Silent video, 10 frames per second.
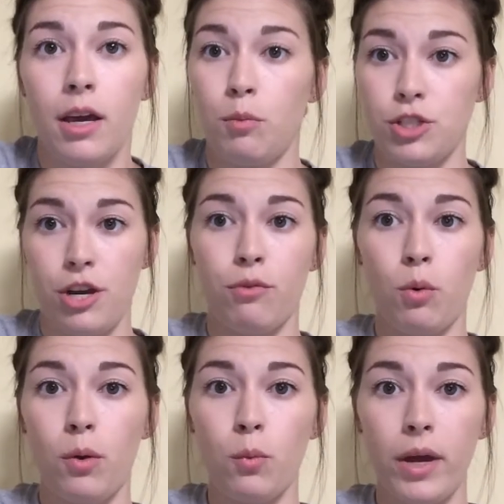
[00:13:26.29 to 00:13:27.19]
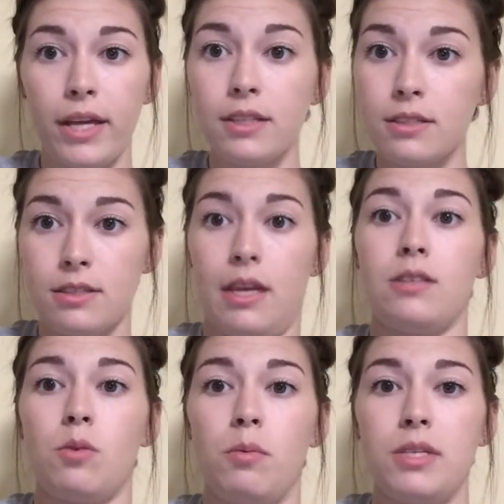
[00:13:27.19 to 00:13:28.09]
And whichever one wins,
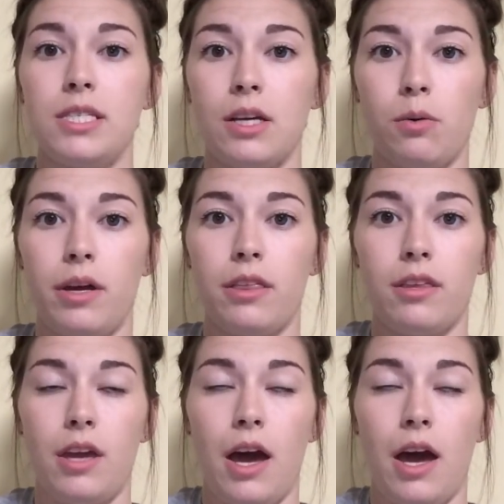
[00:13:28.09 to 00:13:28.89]
that's what we stick with.